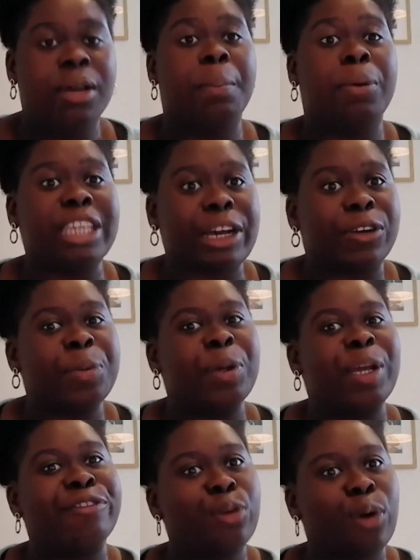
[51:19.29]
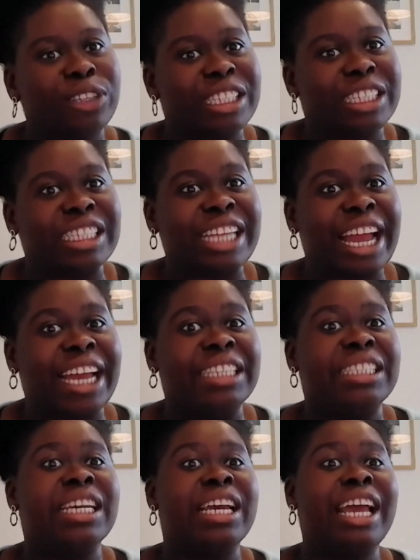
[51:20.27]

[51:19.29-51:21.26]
but young people have to understand